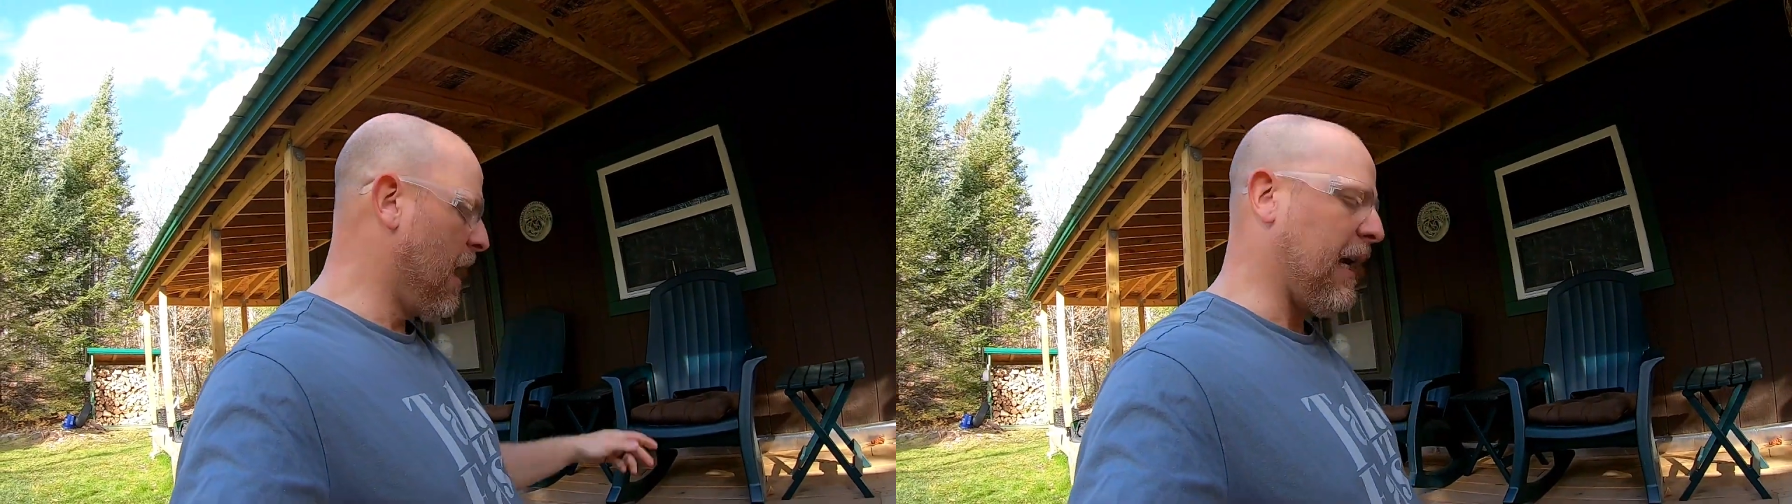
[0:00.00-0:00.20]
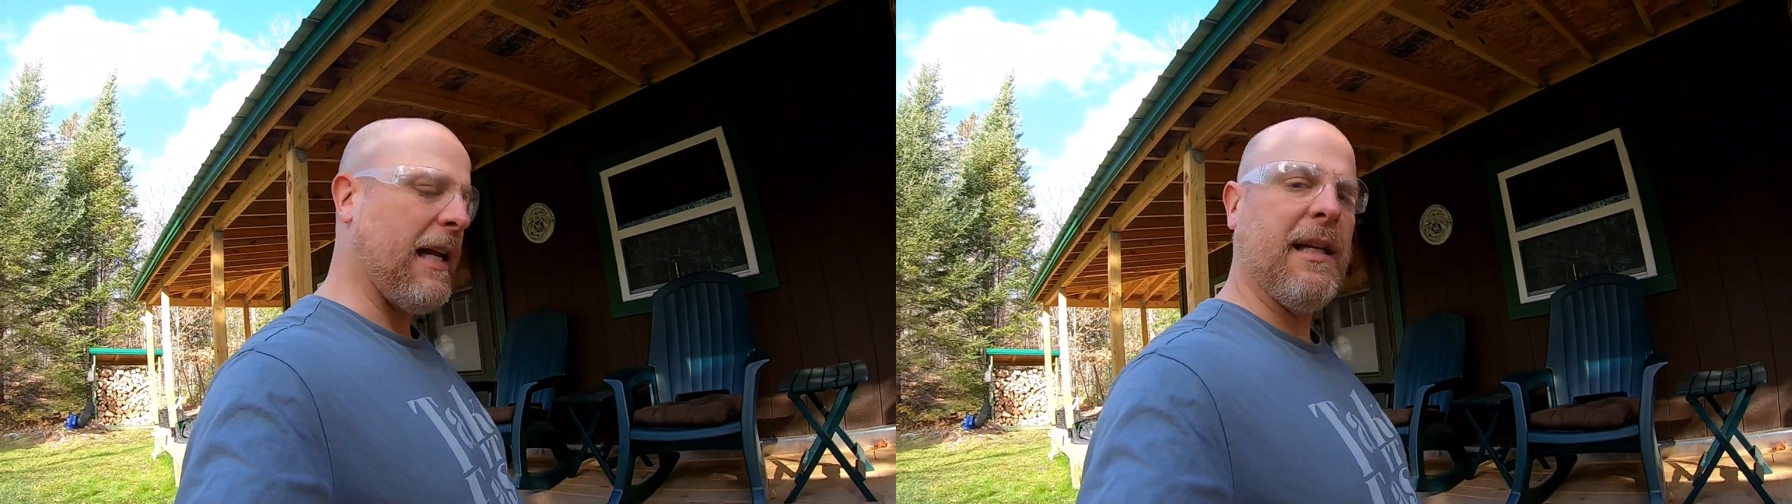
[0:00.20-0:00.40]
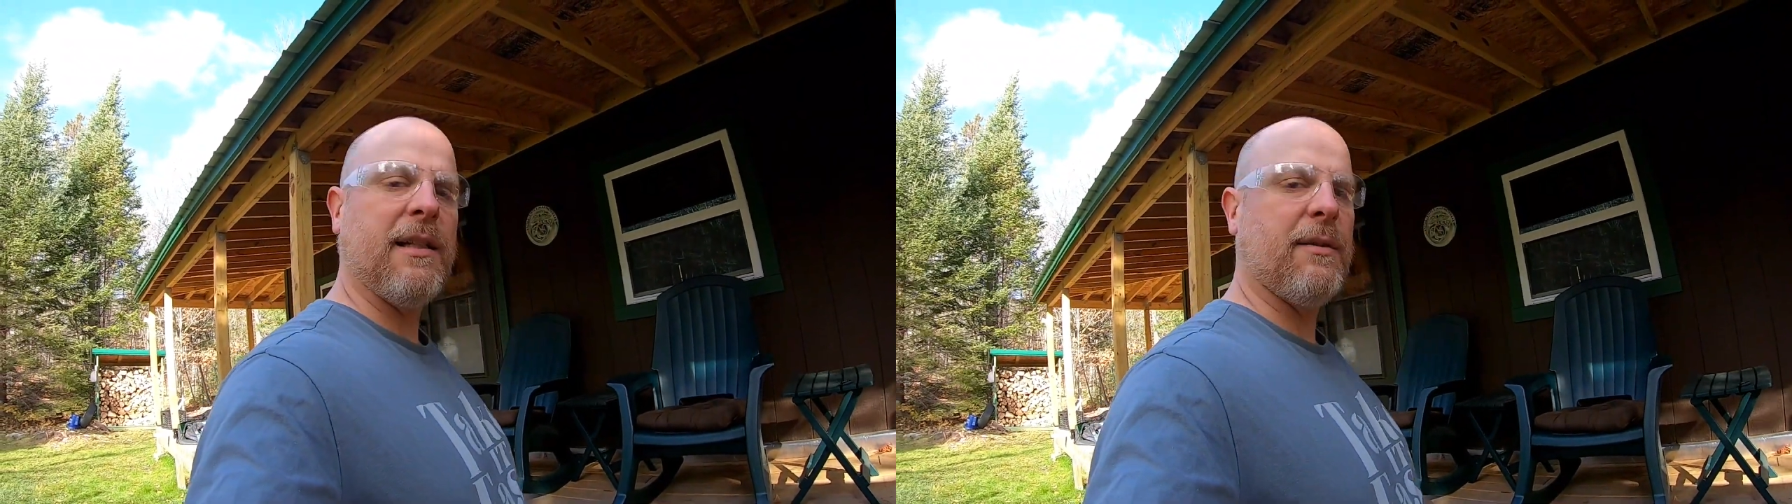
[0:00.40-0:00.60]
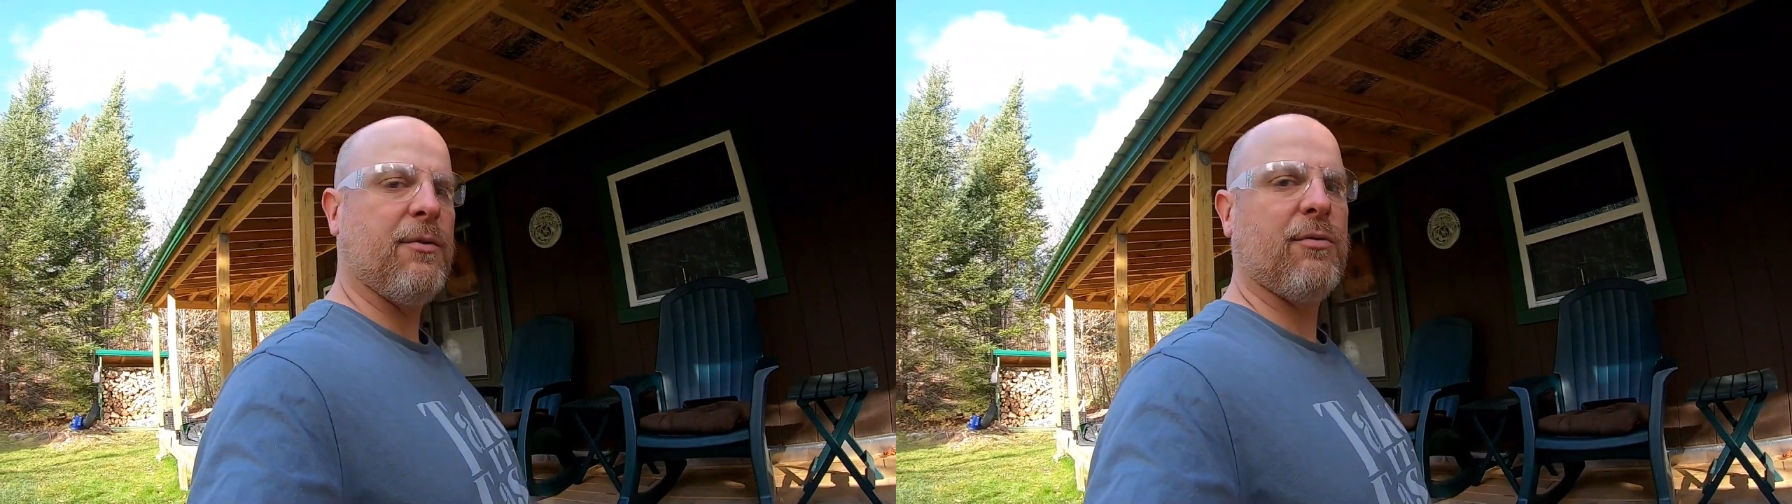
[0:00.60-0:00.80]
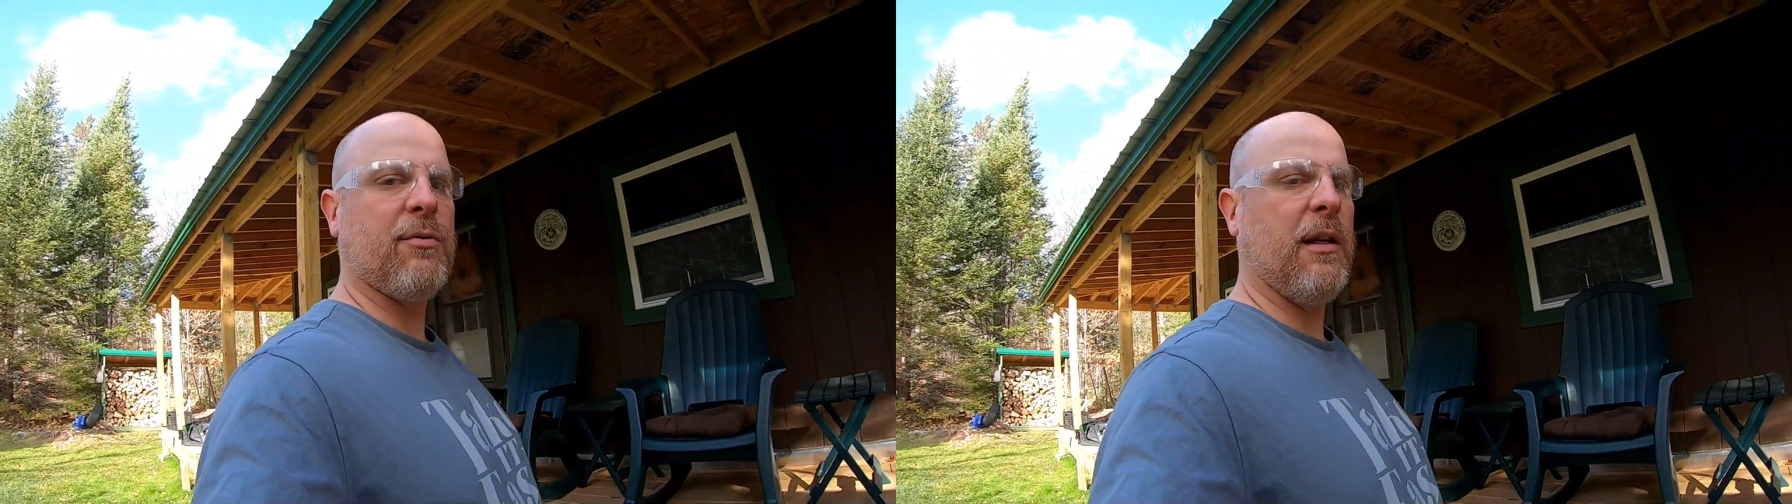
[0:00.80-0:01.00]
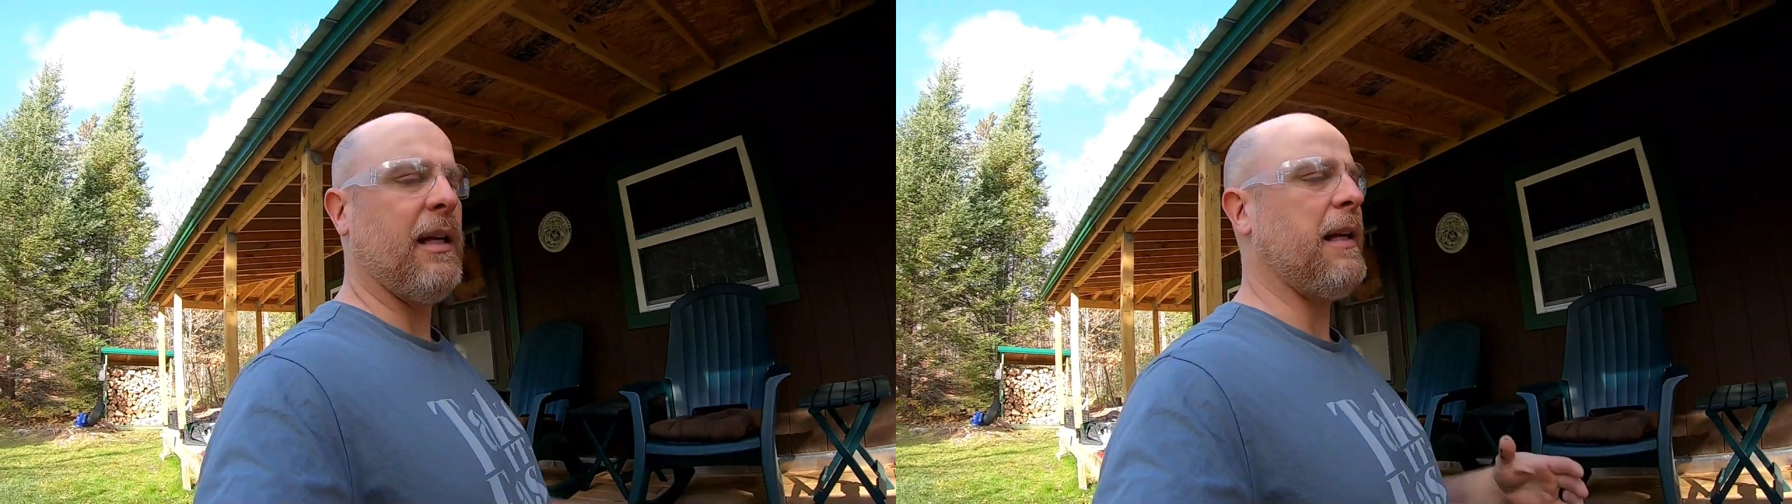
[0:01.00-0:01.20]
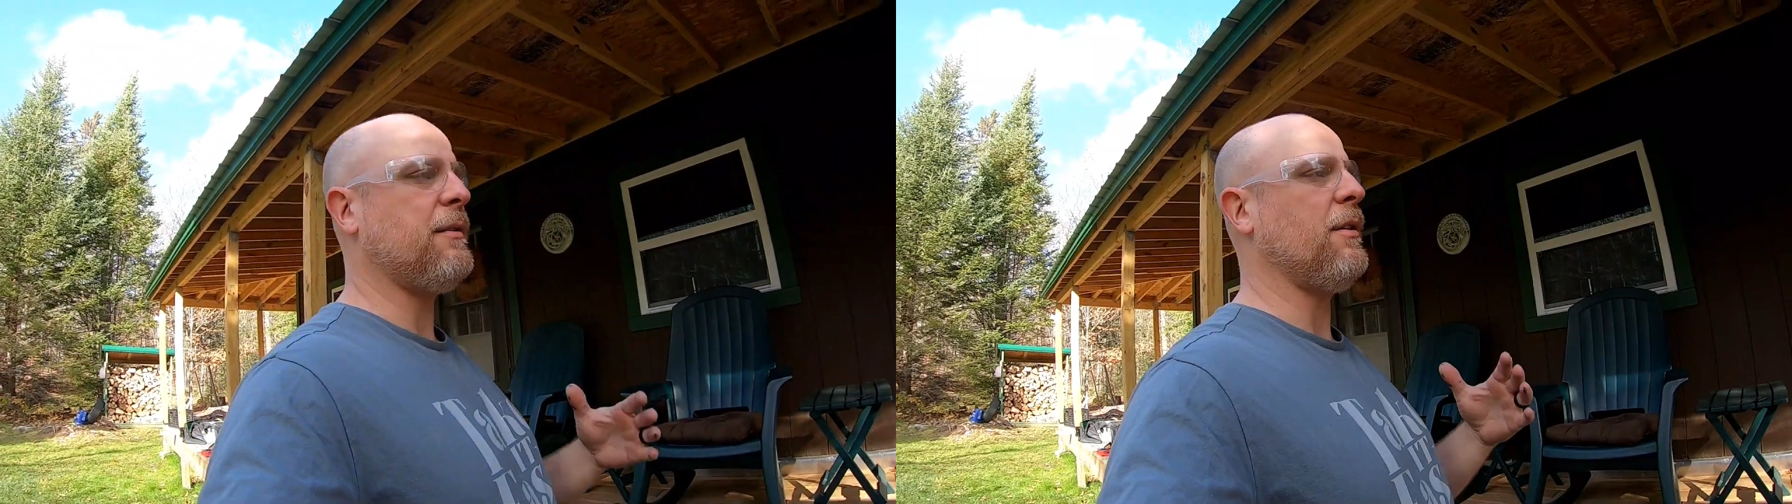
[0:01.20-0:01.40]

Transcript: and it